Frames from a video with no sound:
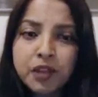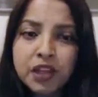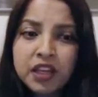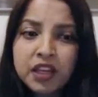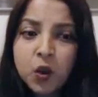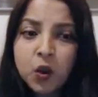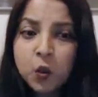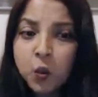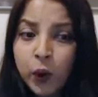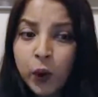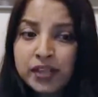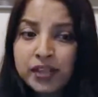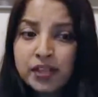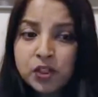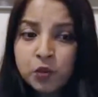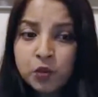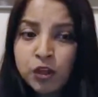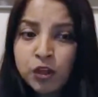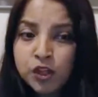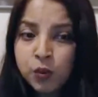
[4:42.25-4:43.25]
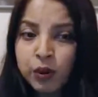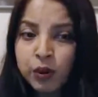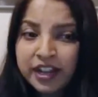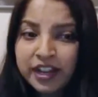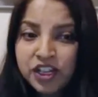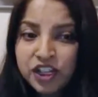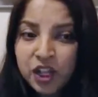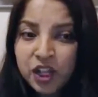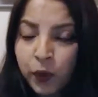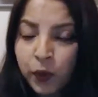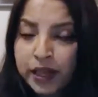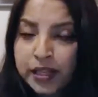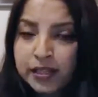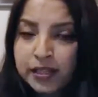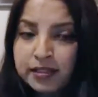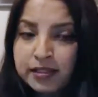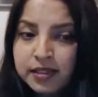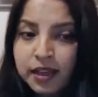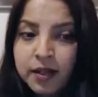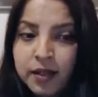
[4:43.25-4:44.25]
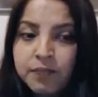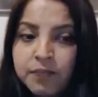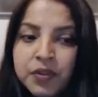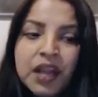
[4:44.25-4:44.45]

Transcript: wins? Which one actually wins?